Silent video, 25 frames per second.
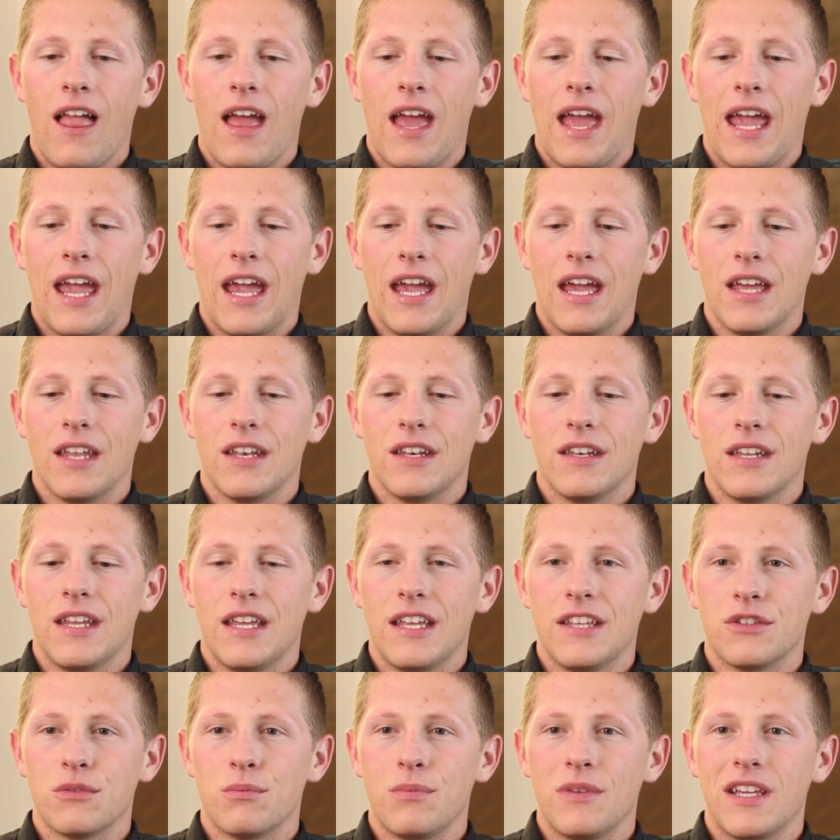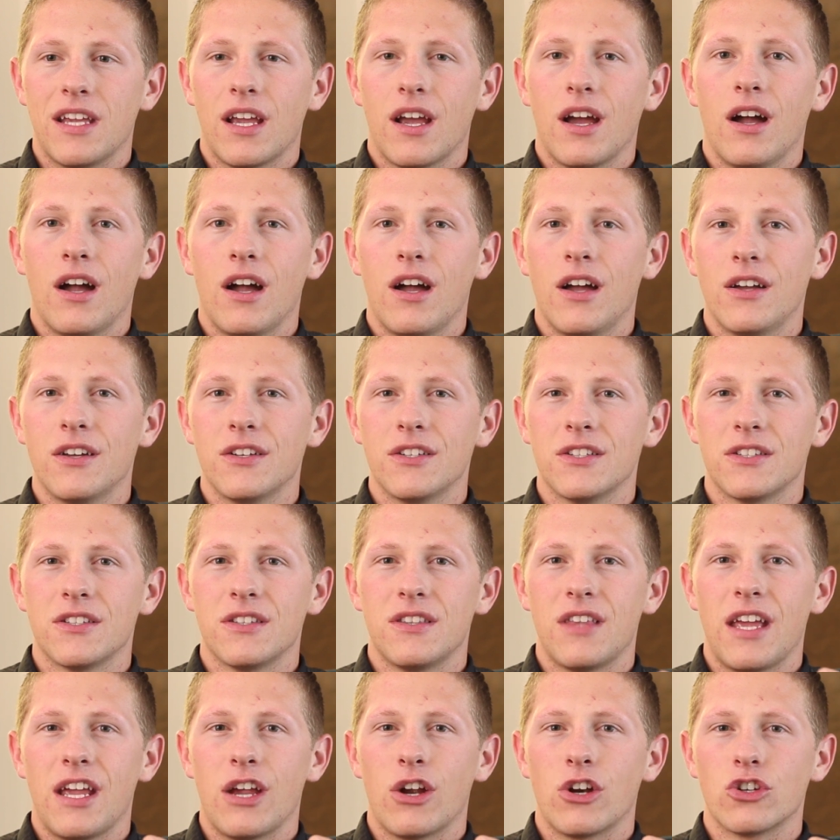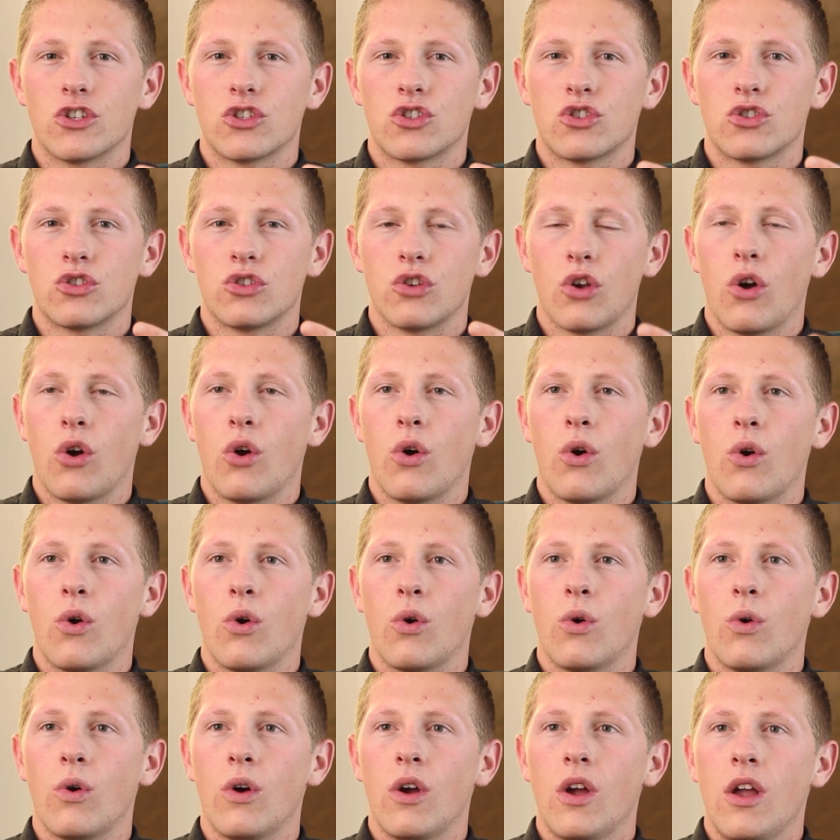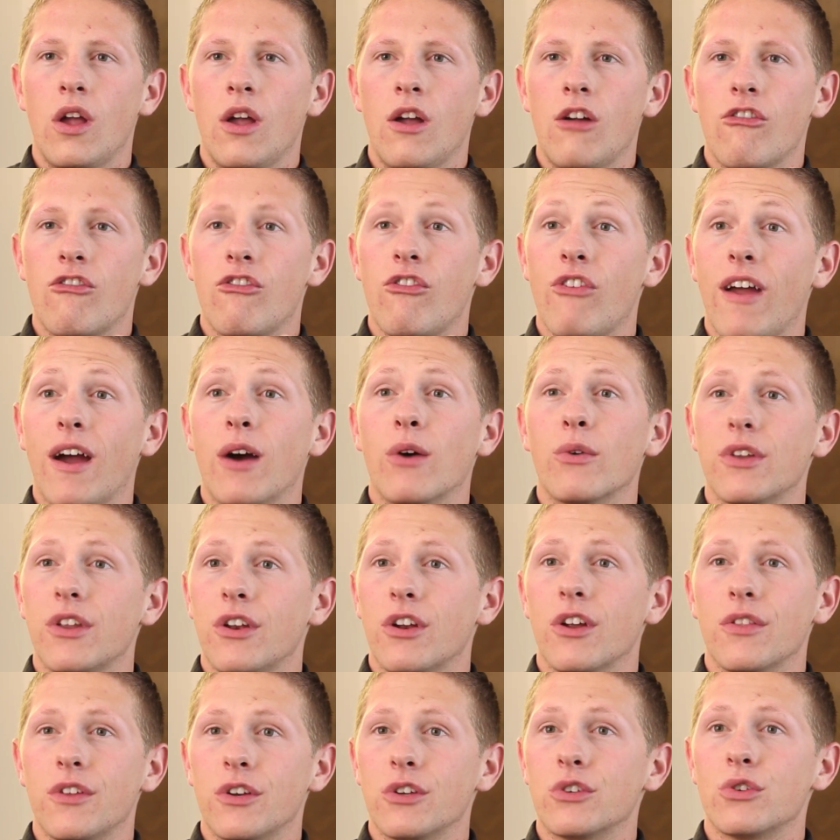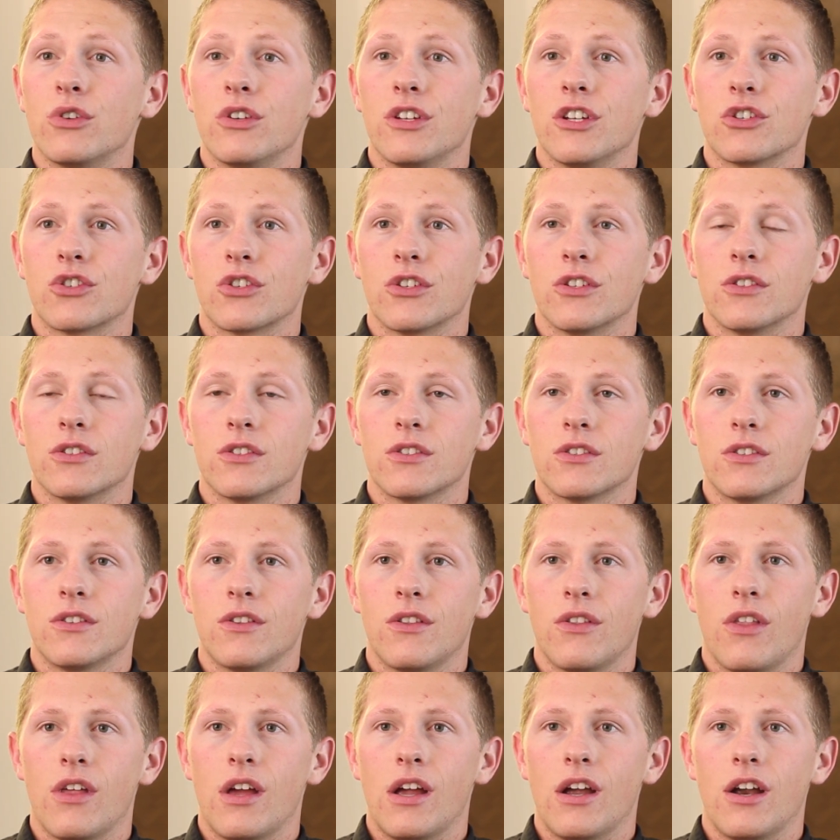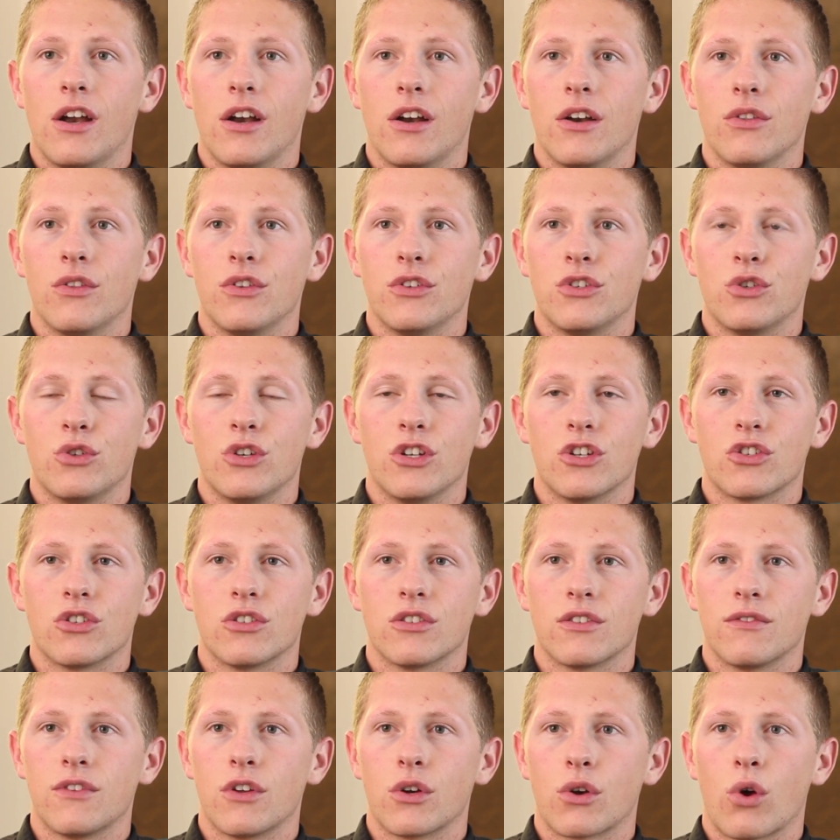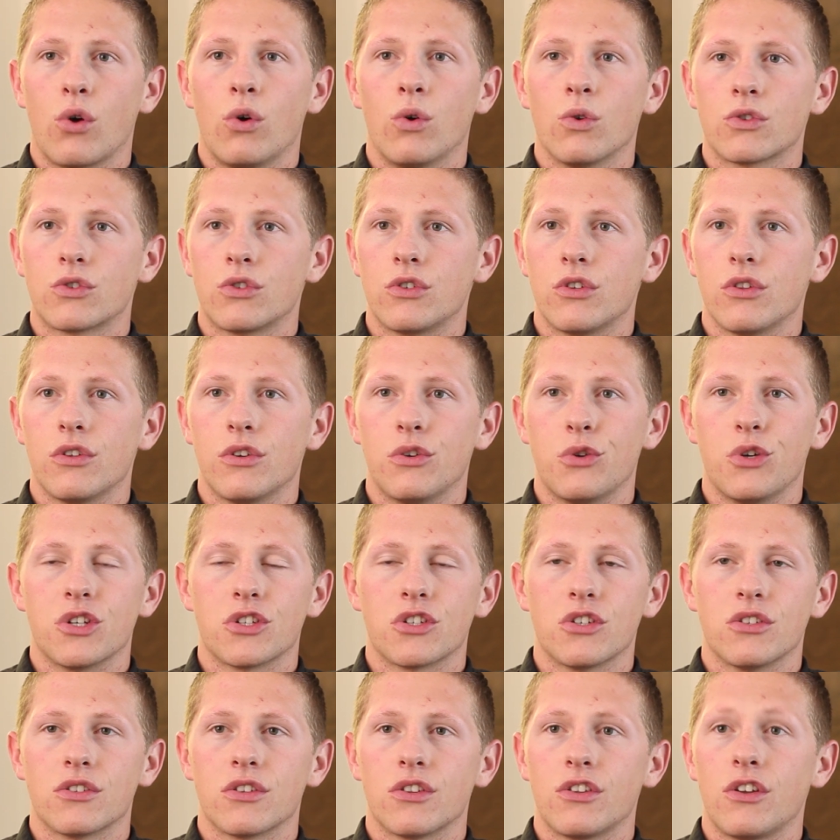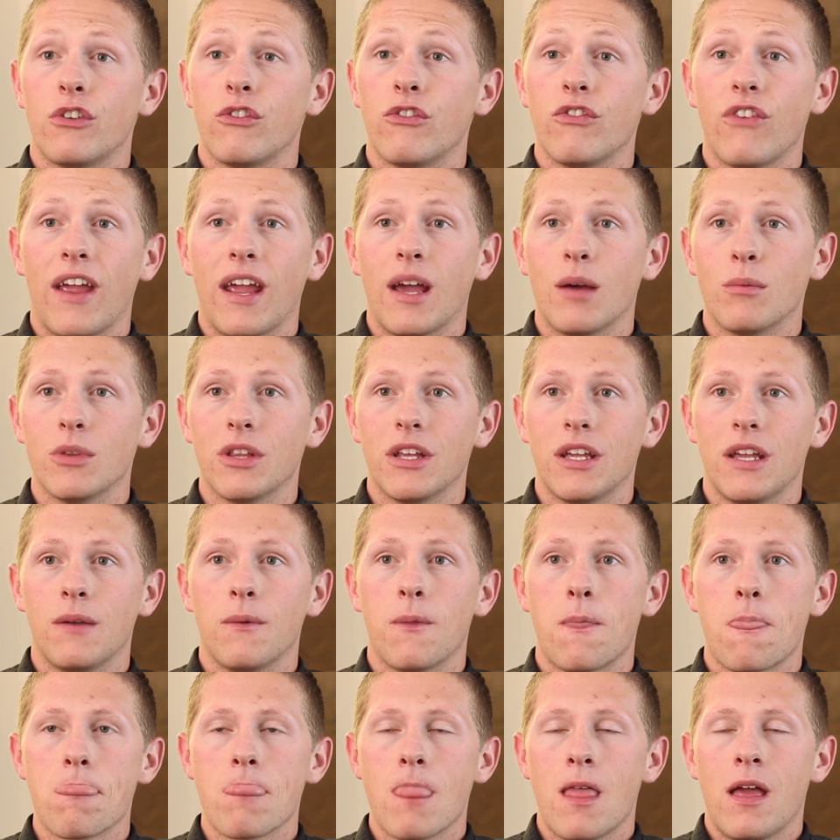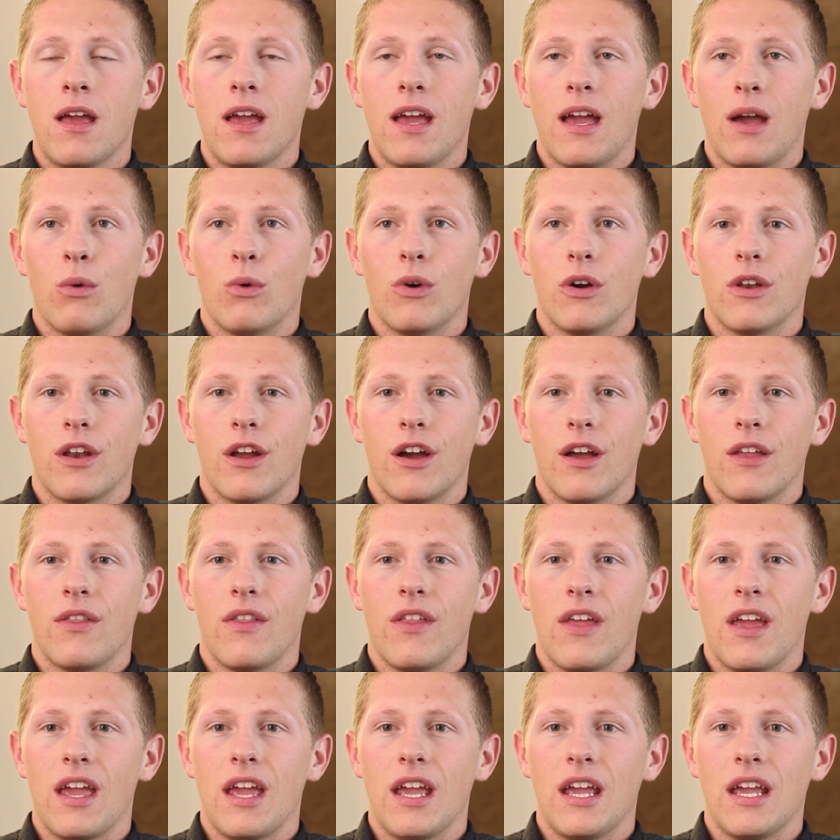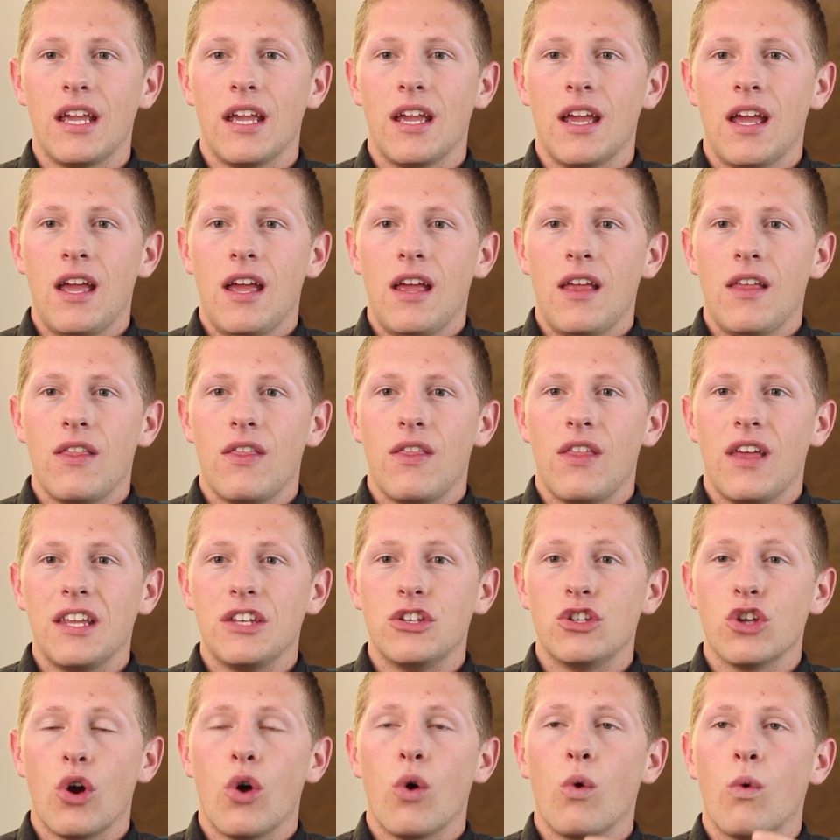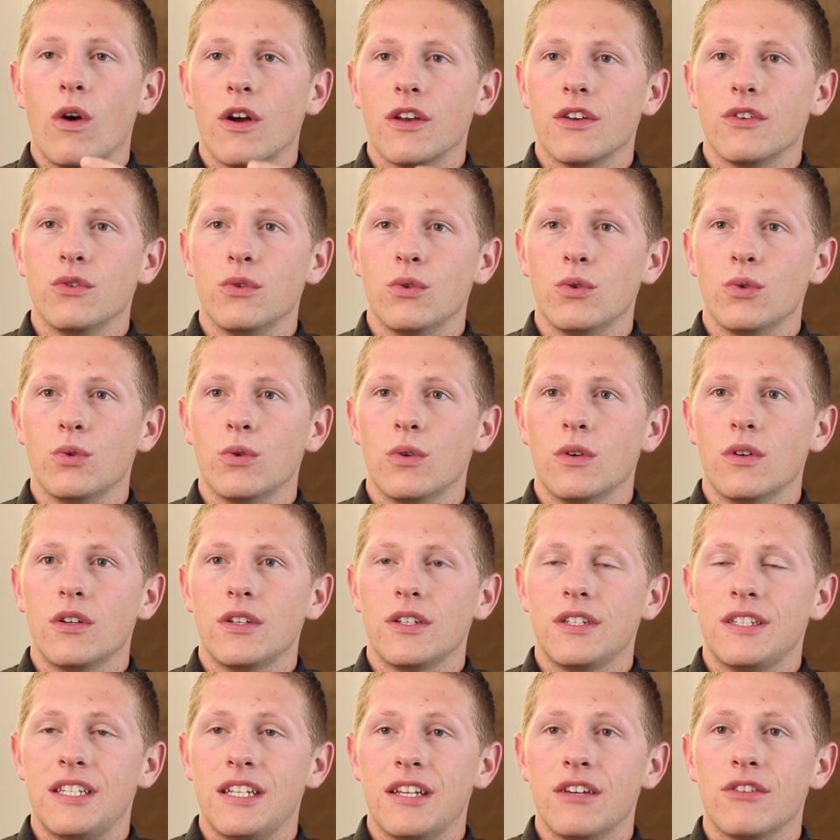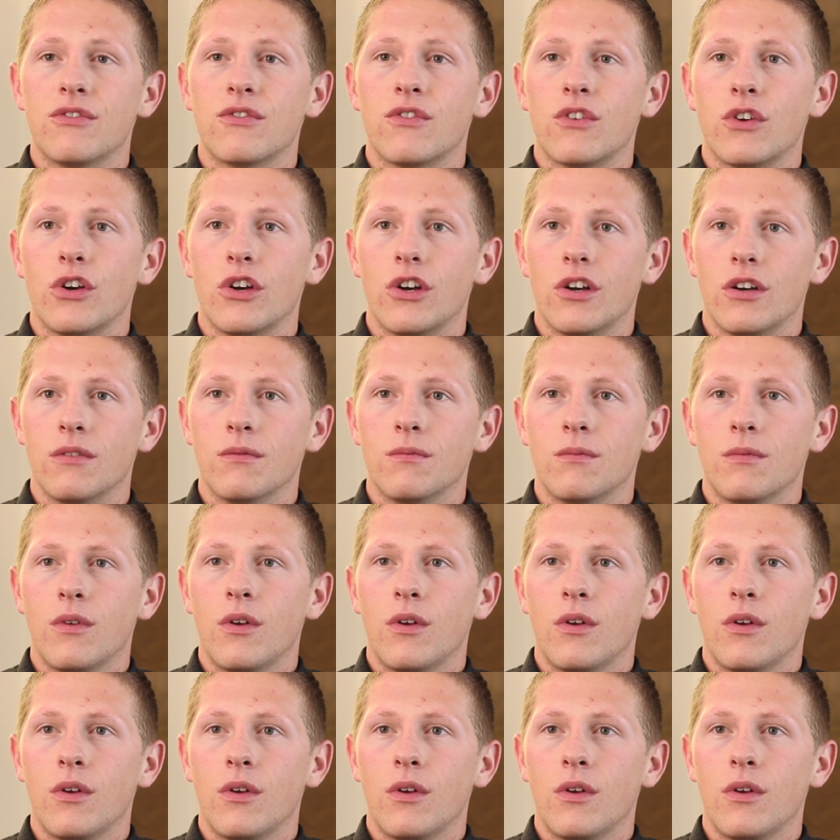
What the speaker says: And it's because they are so founded on their traditions, the traditions of their culture, the traditions of their family, and whatnot. They don't want to differ